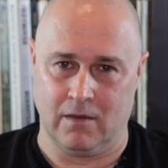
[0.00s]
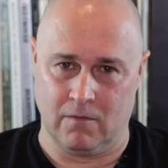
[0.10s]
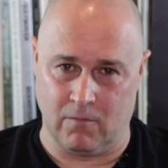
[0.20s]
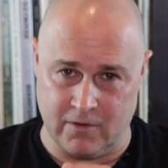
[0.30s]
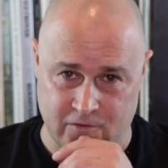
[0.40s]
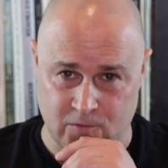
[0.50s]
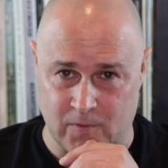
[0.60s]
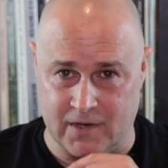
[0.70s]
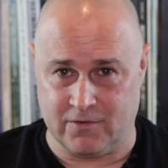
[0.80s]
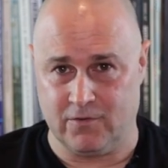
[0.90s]
What you
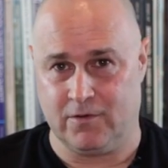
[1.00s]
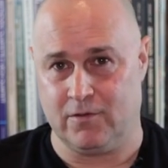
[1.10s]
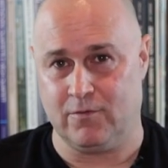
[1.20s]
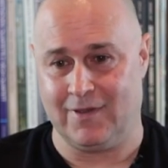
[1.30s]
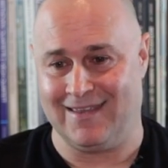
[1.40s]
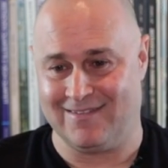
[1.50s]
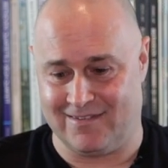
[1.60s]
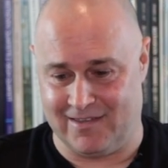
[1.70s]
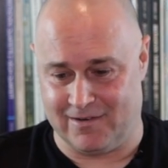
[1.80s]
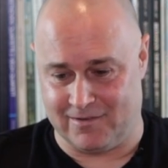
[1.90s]
want to do is
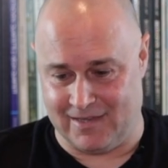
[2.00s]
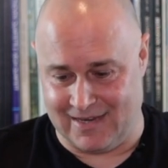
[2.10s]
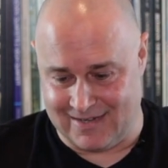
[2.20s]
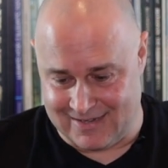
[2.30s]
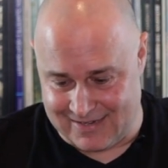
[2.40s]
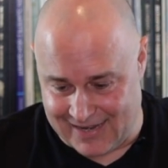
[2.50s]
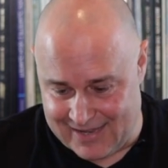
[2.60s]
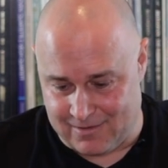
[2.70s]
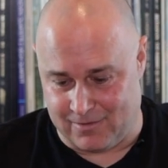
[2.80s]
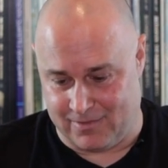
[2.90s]
literally
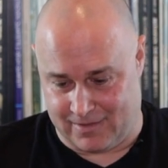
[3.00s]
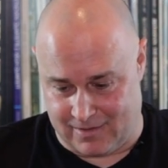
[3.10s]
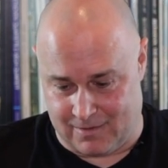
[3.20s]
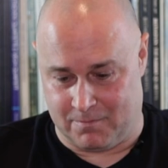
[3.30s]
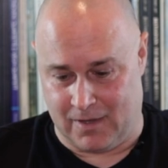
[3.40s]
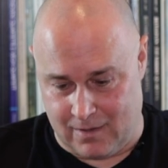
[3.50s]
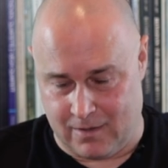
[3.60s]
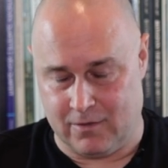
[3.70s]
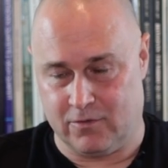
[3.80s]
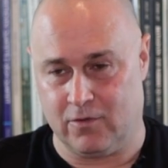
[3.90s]
nail them
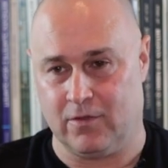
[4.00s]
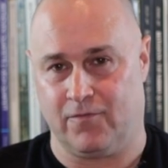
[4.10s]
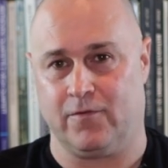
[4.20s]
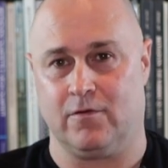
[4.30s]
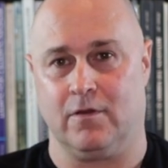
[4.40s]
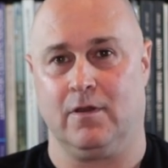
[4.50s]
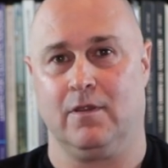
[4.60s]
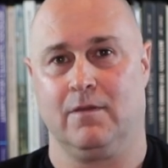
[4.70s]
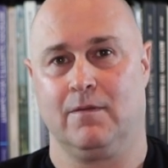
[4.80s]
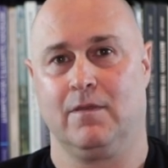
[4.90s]
to the floor.
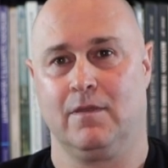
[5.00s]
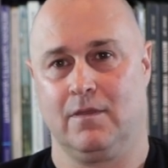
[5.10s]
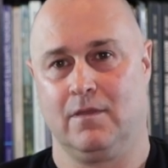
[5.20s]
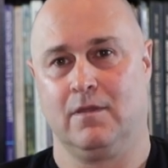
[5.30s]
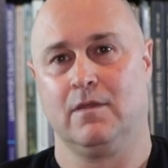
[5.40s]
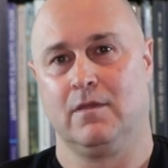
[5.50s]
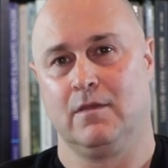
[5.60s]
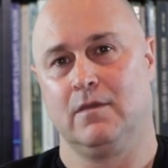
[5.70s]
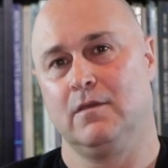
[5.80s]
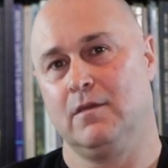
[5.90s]

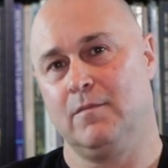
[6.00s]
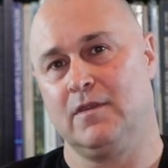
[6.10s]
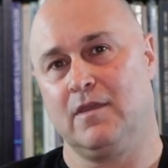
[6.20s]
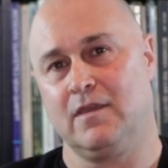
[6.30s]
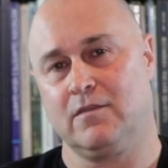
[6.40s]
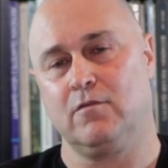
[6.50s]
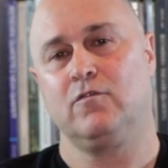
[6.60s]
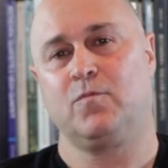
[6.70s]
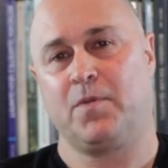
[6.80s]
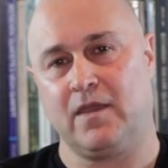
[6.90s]
I mean, take
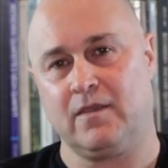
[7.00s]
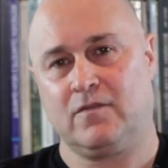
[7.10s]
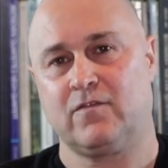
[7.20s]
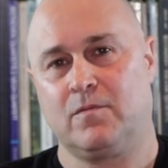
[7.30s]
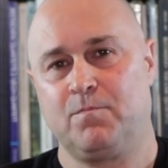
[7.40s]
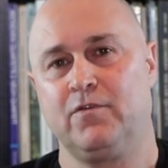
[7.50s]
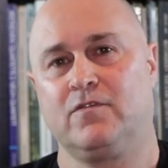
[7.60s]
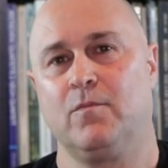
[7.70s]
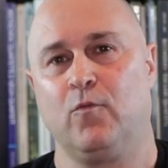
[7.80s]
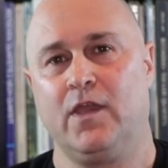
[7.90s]
those spikes,
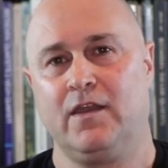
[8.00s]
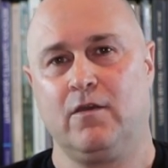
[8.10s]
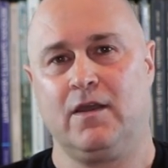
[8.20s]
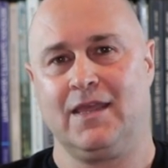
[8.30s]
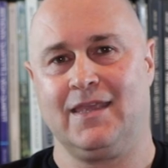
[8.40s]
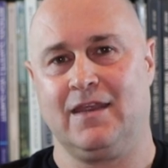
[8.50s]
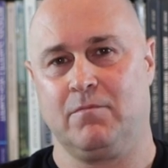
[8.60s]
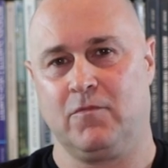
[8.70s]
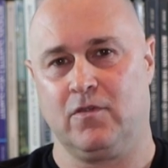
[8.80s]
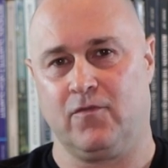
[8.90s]
put some weight on it, get
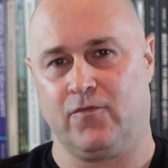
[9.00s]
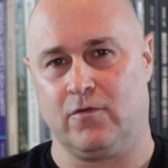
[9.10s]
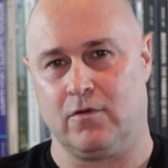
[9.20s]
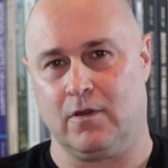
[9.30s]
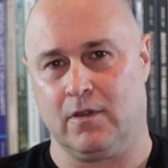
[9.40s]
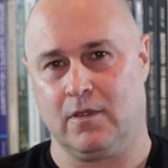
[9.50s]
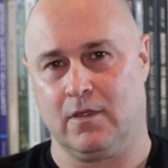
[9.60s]
them to the floor.